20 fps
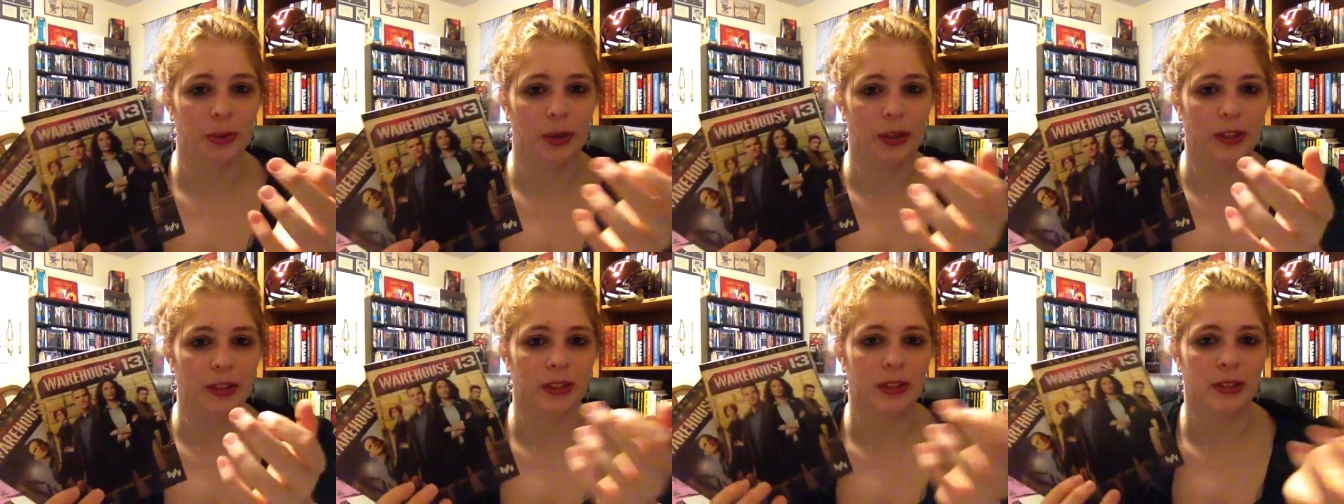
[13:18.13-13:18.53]

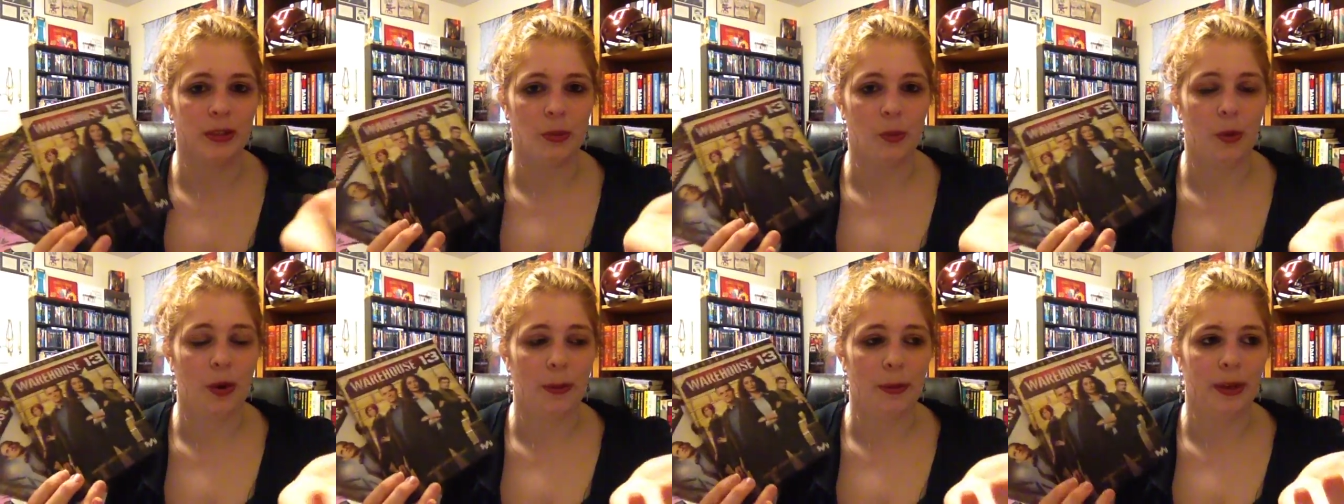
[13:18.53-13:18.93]
Wells is a
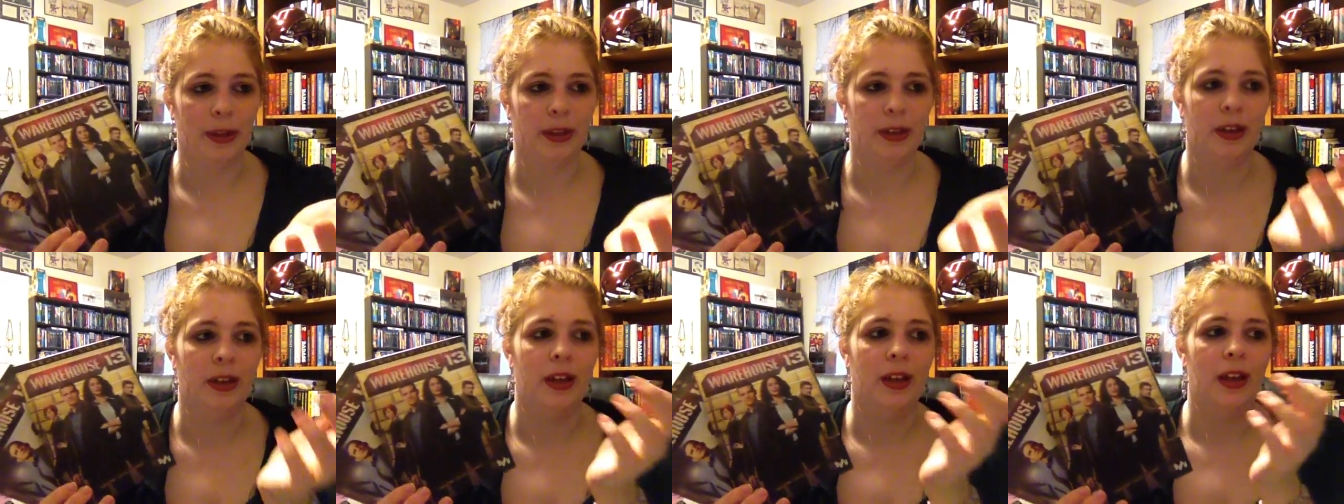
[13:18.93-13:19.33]

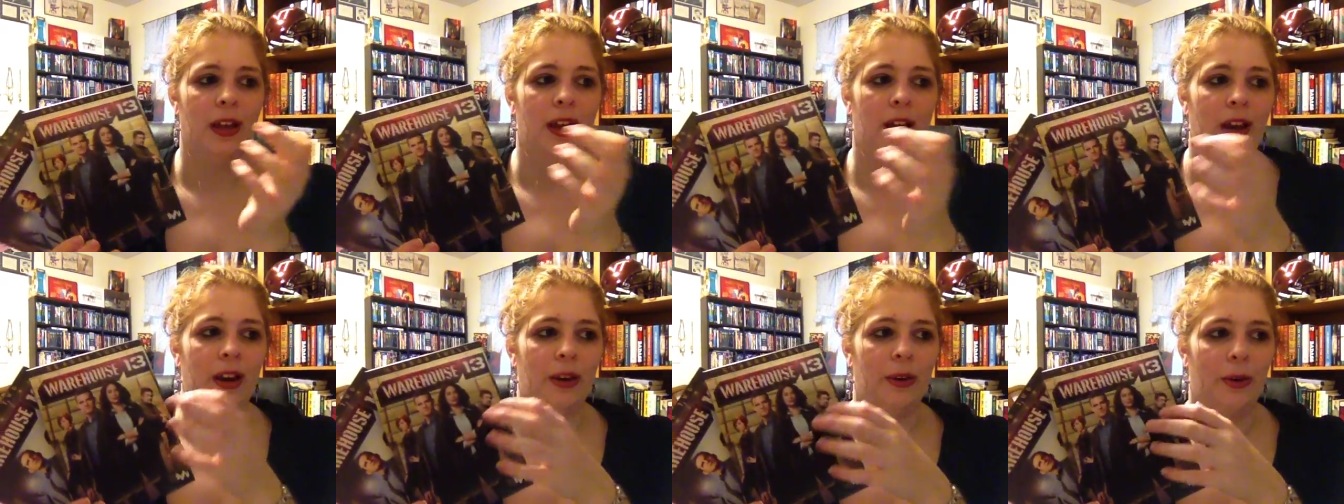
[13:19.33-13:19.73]
woman
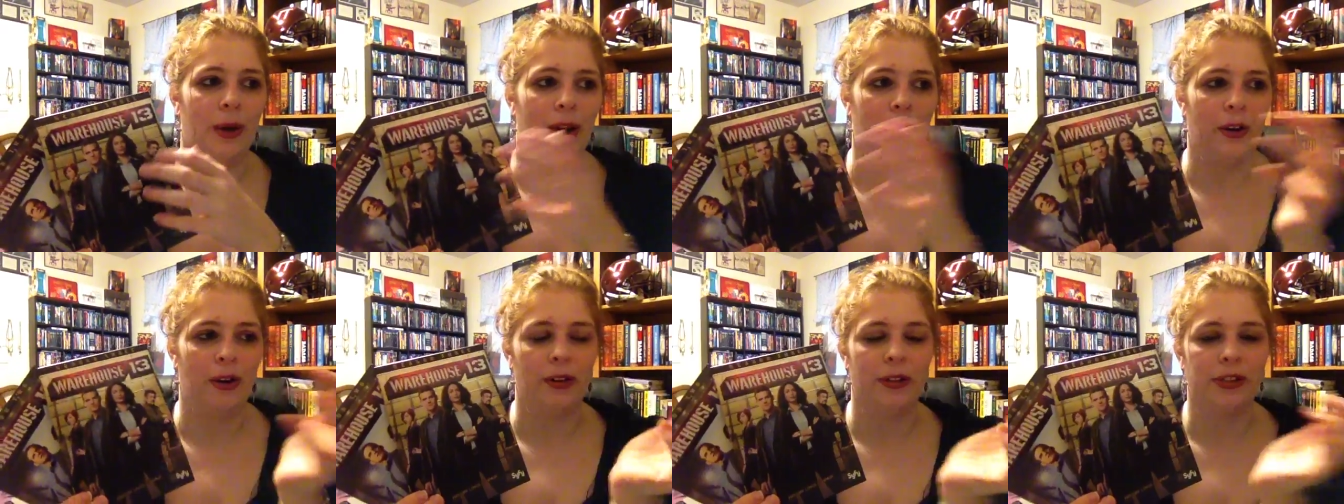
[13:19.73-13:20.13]
who
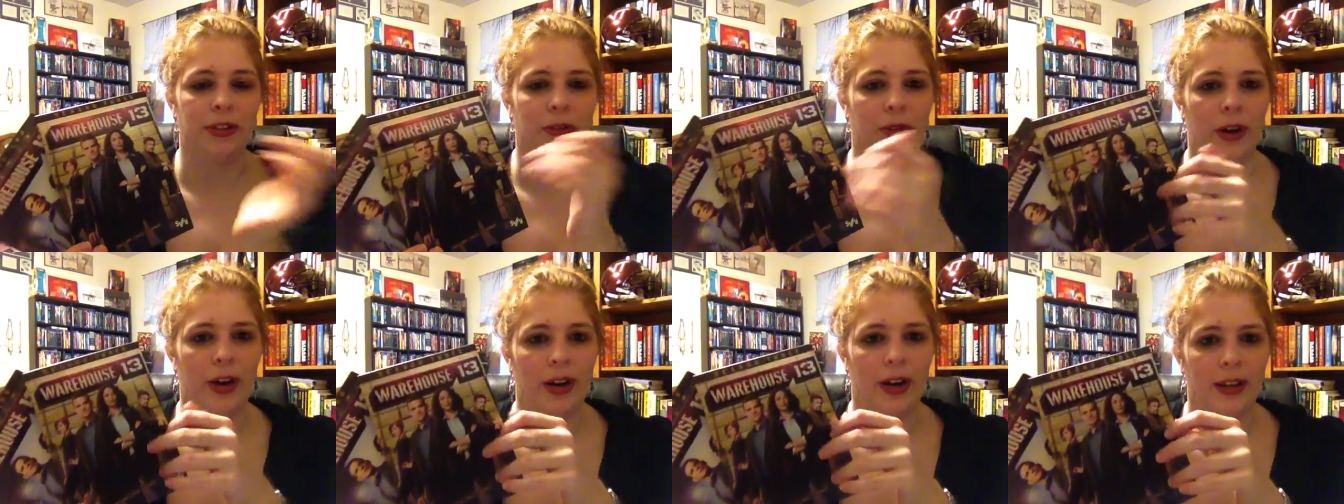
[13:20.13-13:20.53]
had all these
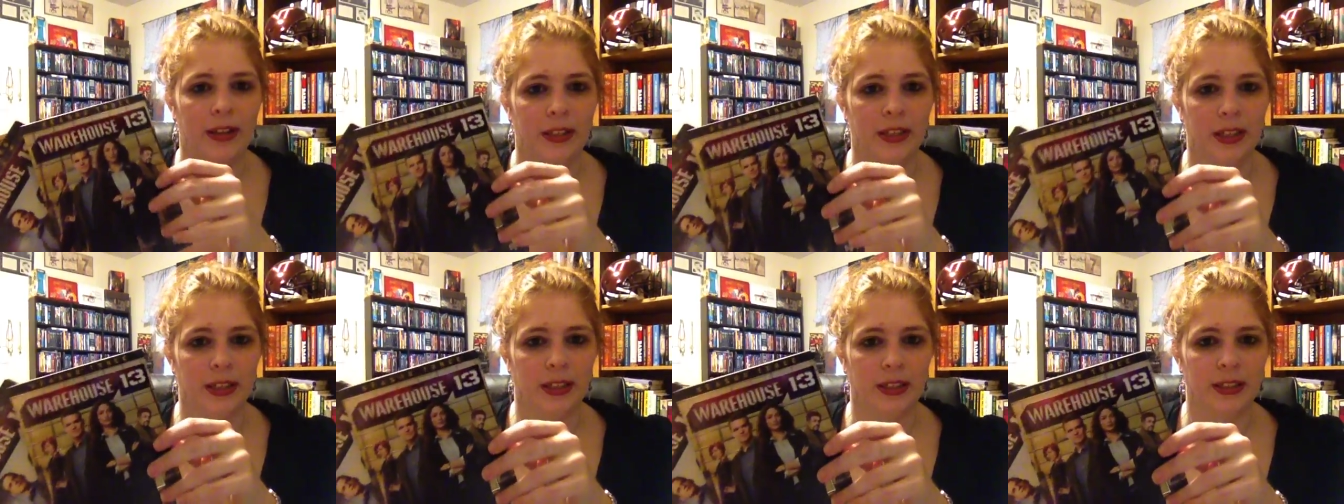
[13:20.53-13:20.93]
great
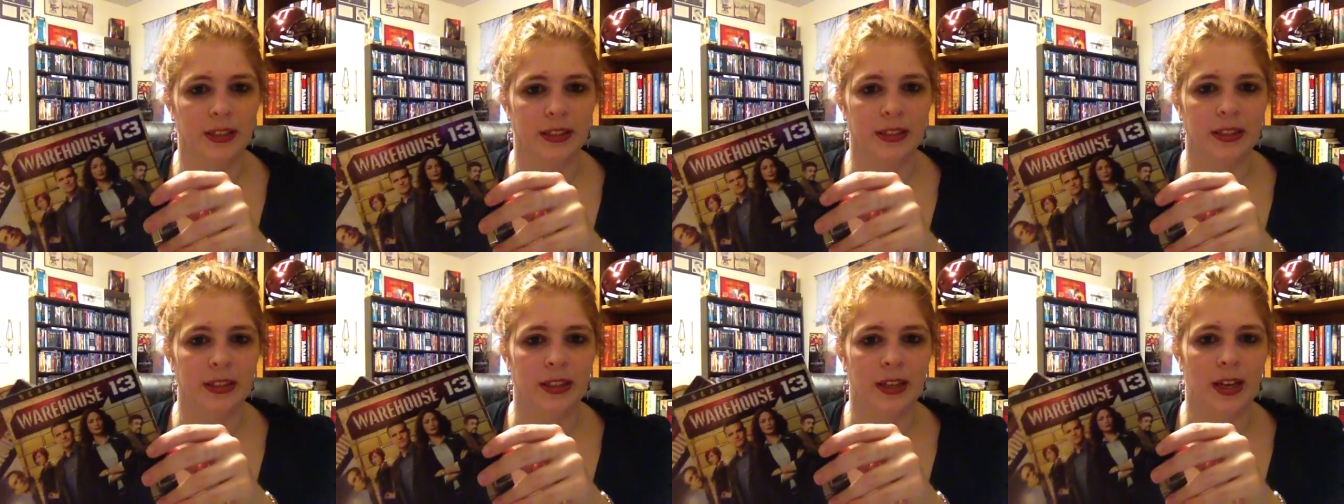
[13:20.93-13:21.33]

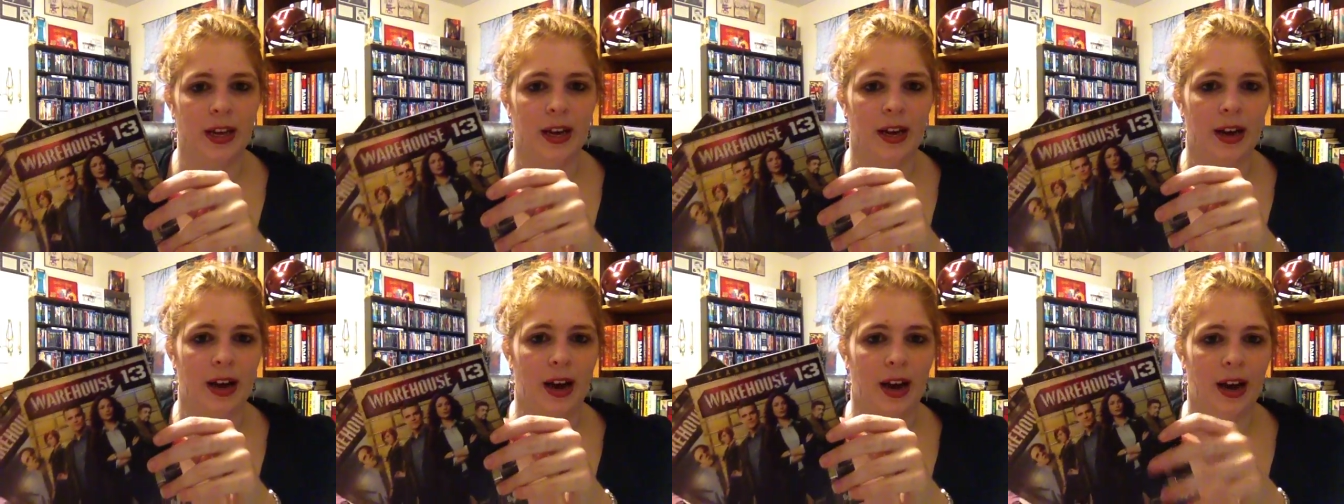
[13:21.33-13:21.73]
ideas,
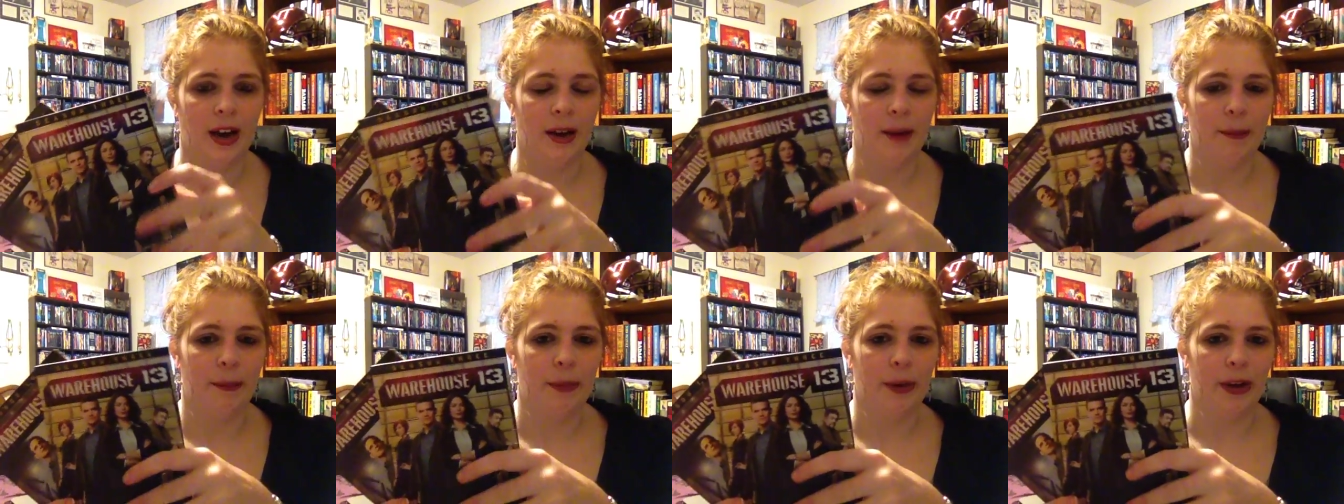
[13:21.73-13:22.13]

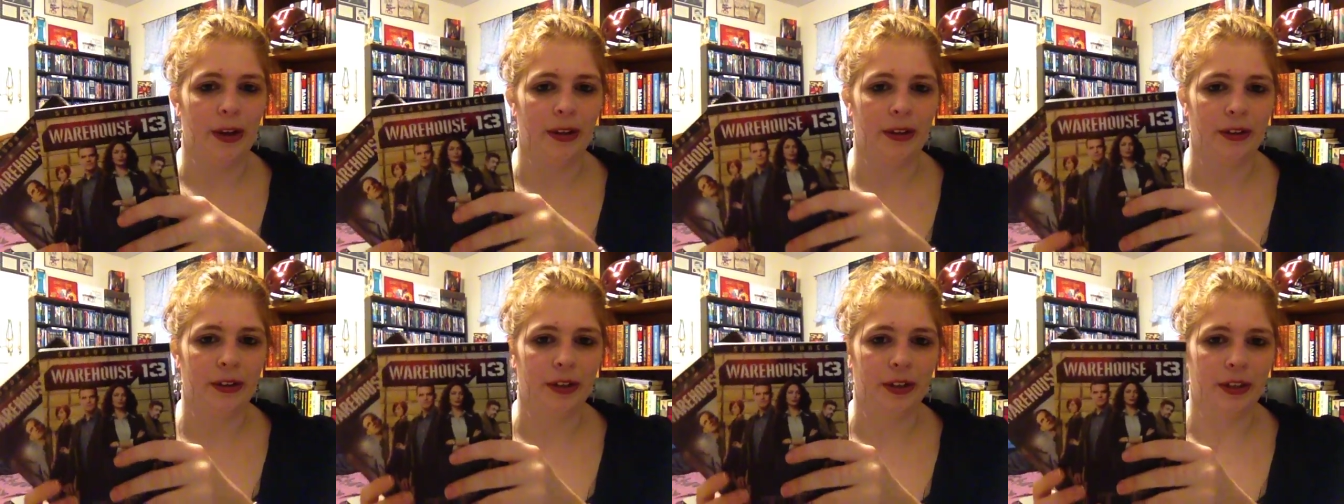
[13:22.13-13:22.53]
uh,
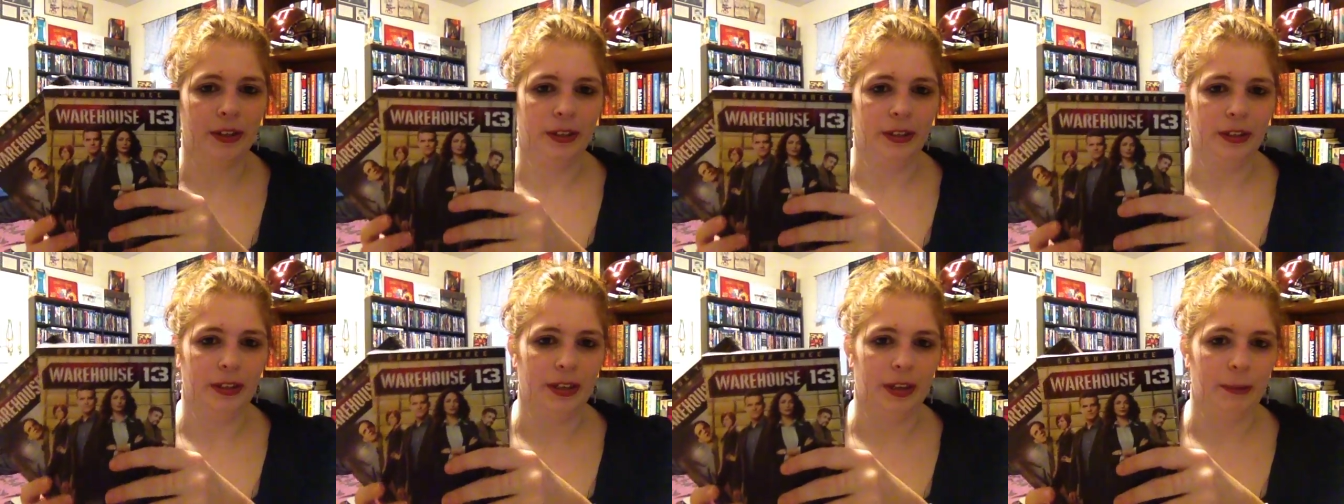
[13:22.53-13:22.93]
but
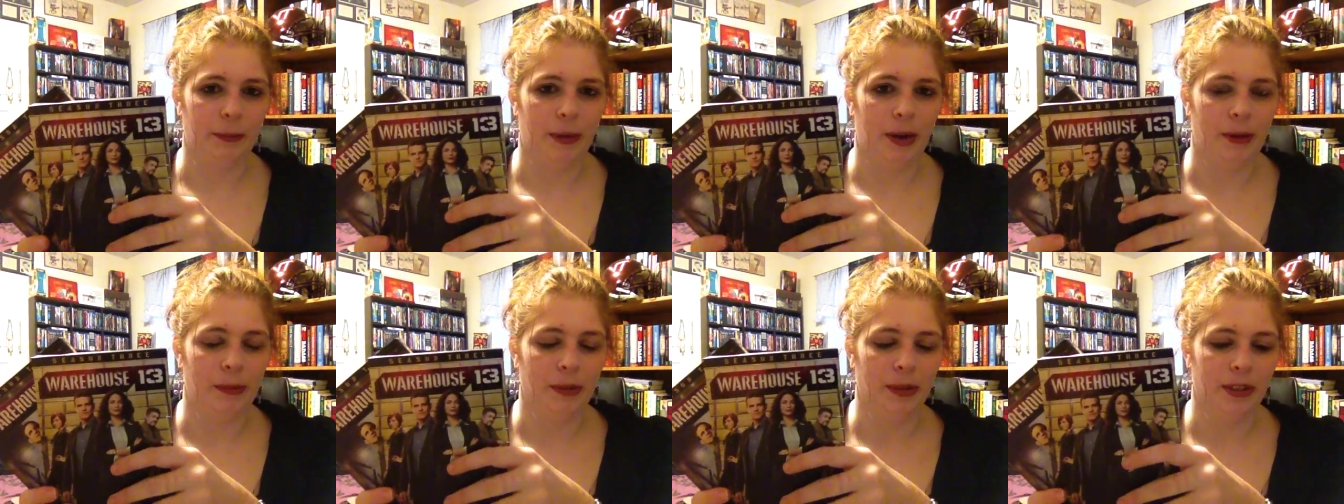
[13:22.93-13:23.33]
couldn't get
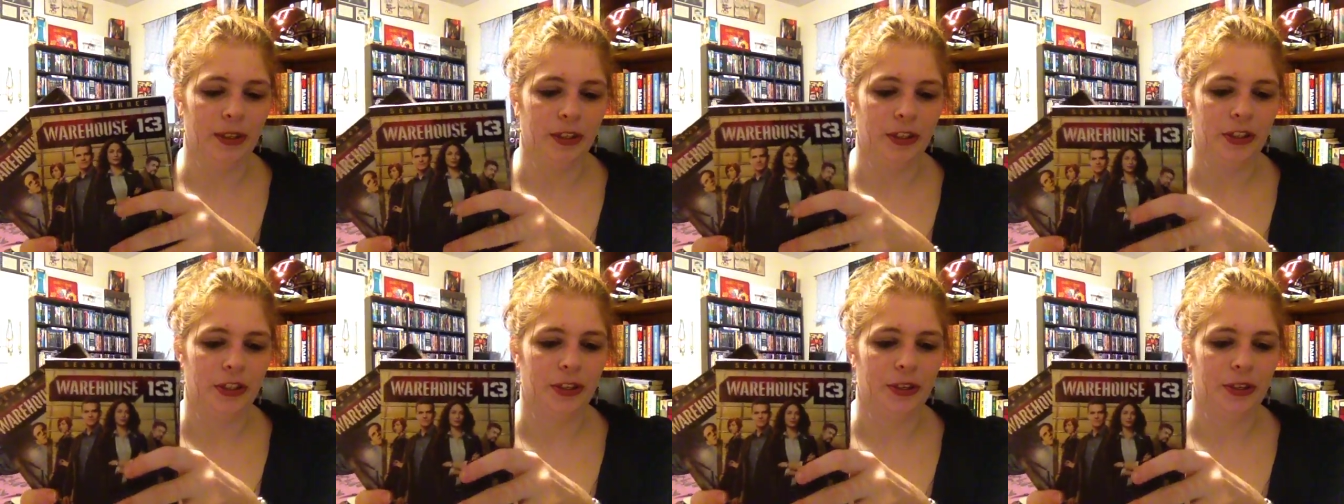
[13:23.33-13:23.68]
published.